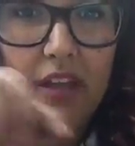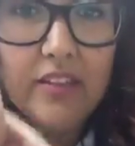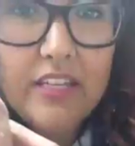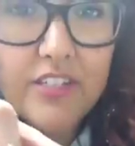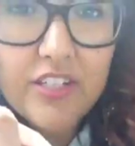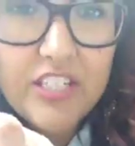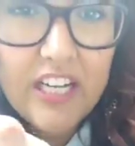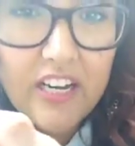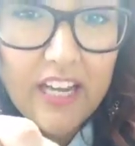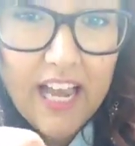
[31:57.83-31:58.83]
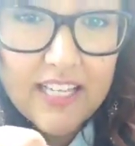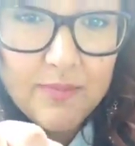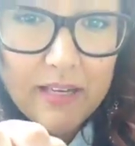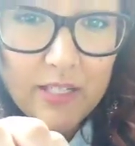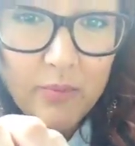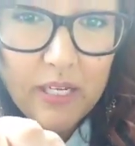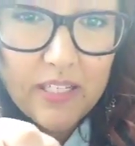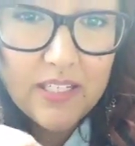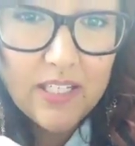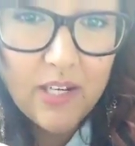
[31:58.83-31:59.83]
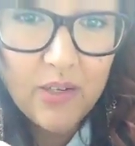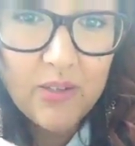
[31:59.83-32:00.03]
These are tiara cast spacer beads. So